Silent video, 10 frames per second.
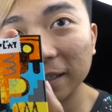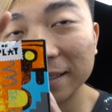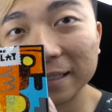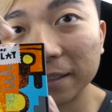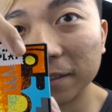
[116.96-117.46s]
the
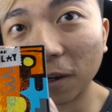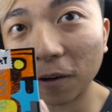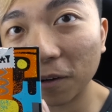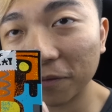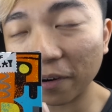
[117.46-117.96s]
seal
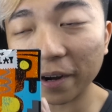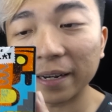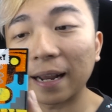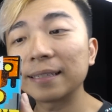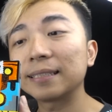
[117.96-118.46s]
tore off very
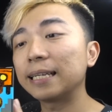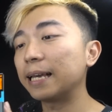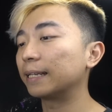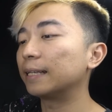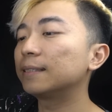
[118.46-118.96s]
nicely
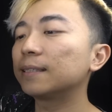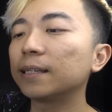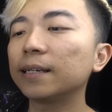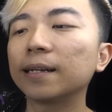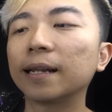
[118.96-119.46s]
and
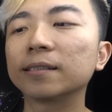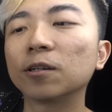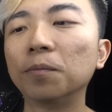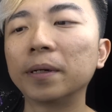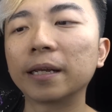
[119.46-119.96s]
easily. Let's
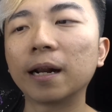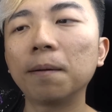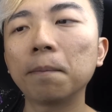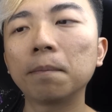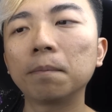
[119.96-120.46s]
open it up.